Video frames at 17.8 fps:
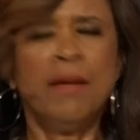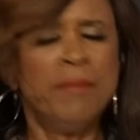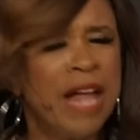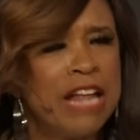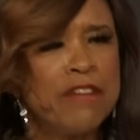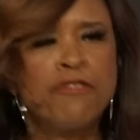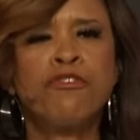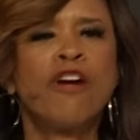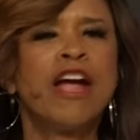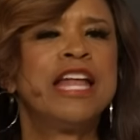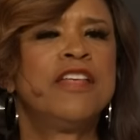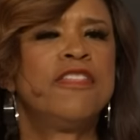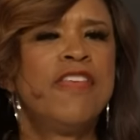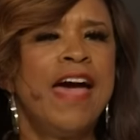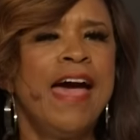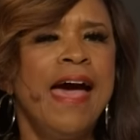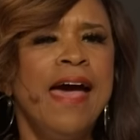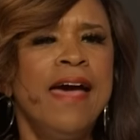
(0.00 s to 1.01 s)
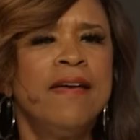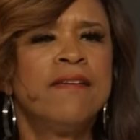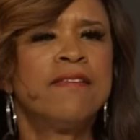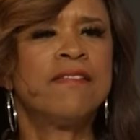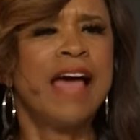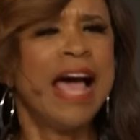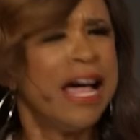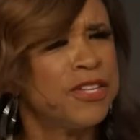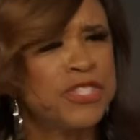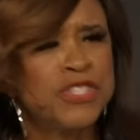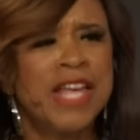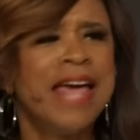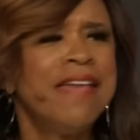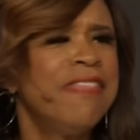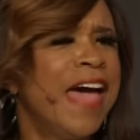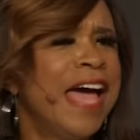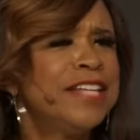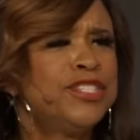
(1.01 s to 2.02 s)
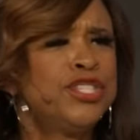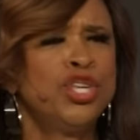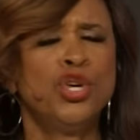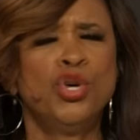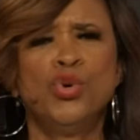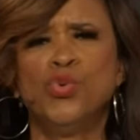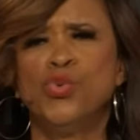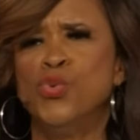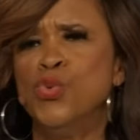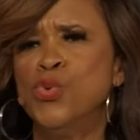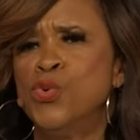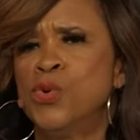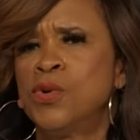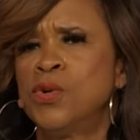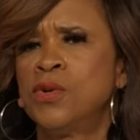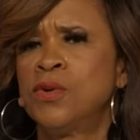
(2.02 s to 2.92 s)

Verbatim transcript: I'm not afraid of that. I'll say that too.